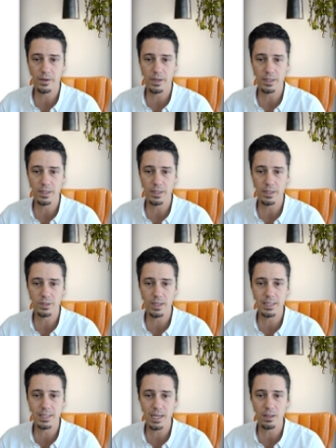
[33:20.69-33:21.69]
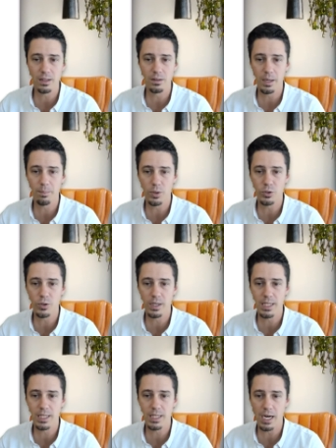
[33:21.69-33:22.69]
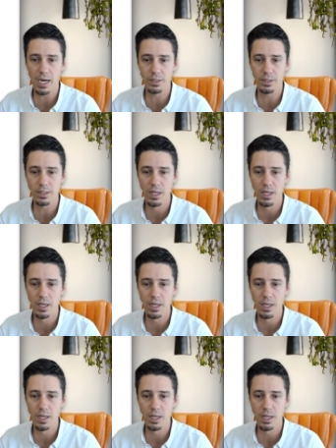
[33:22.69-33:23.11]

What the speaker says: So let's take a look at purchase transactions,